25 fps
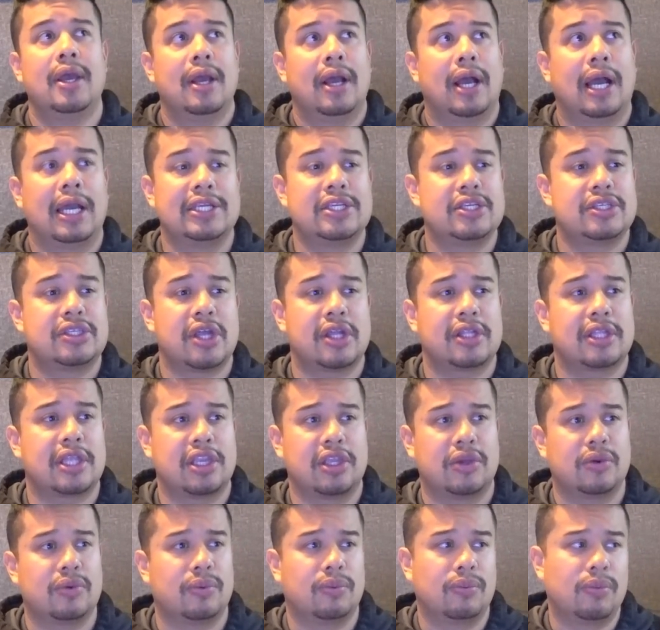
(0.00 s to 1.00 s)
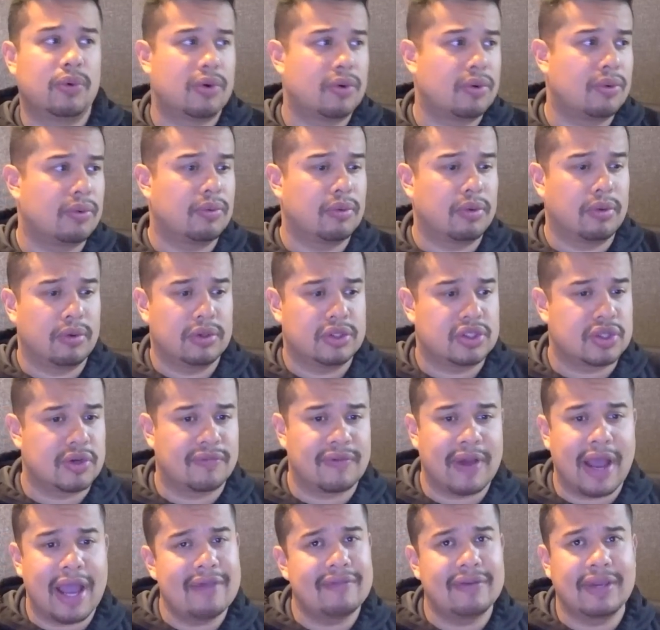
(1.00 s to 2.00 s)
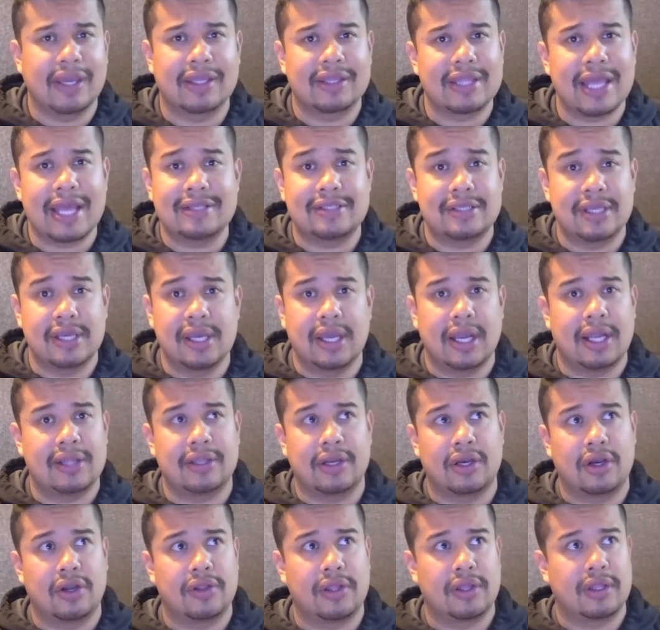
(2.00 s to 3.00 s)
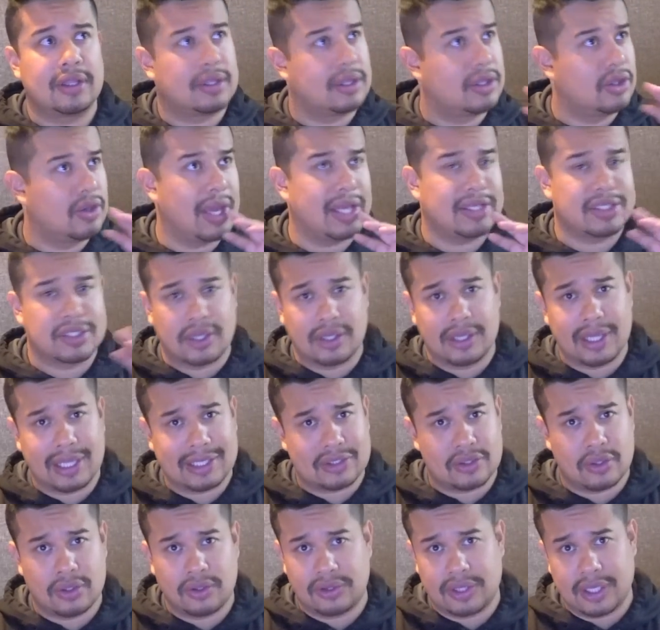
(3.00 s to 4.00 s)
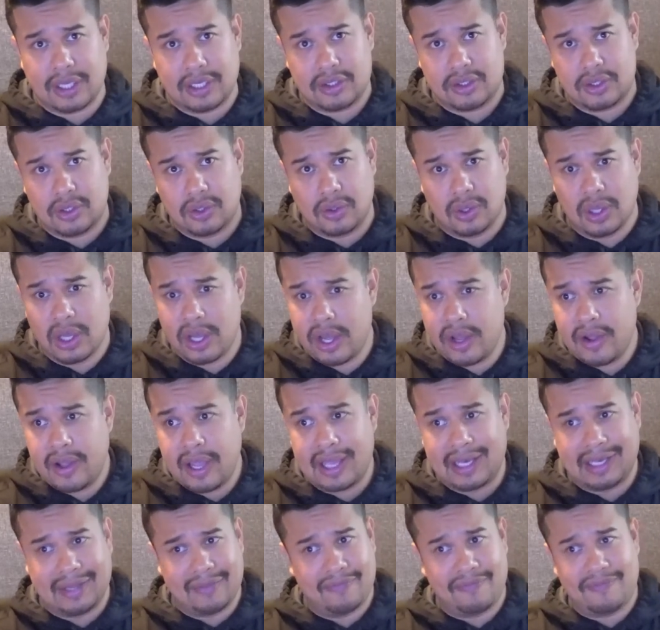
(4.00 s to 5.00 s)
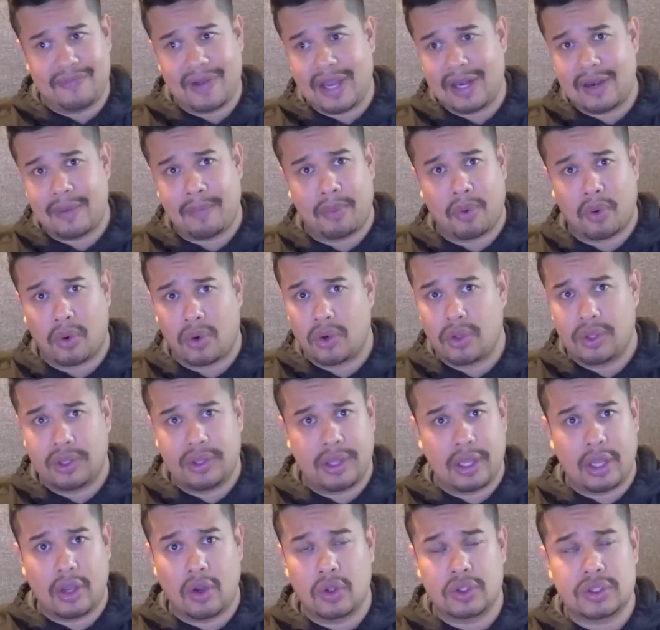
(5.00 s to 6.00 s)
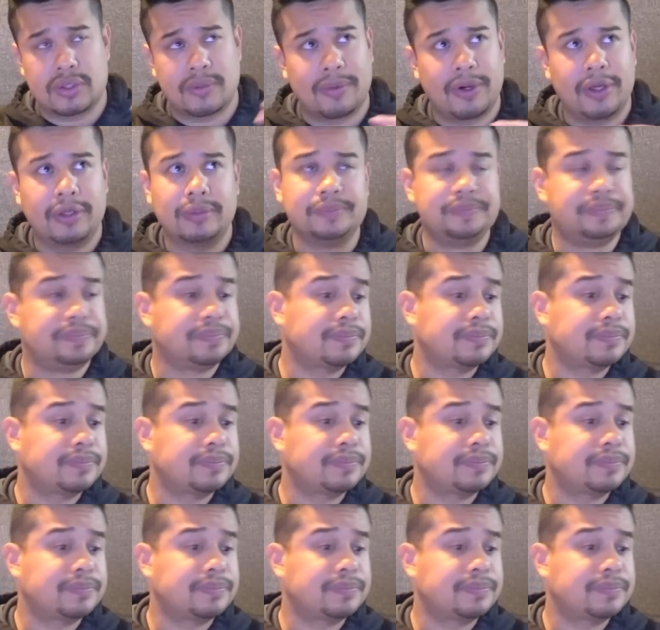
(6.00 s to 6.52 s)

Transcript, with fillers: I just thought that you were surviving and that's it. I didn't know that you had to collect certain things to, and then find a portal and then go somewhere.